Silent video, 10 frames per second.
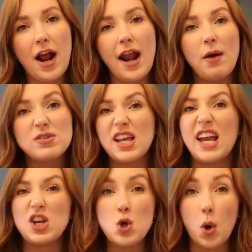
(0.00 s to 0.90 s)
And I was
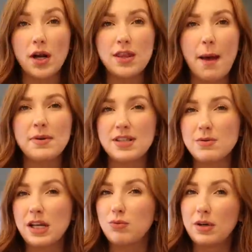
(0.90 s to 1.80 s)
like ignoring them because I
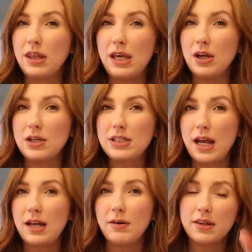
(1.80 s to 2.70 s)
was like really
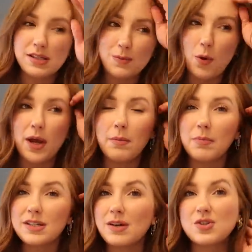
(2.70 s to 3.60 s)
irritated at this point
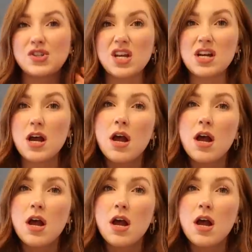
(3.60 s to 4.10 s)
because I was just like,